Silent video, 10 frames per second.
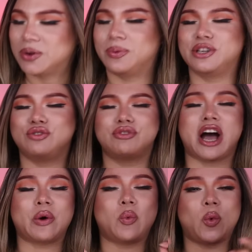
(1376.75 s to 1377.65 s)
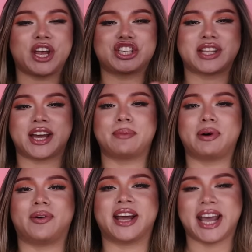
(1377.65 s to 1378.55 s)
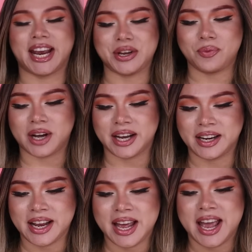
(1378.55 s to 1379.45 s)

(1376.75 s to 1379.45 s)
We do not wish that upon anyone.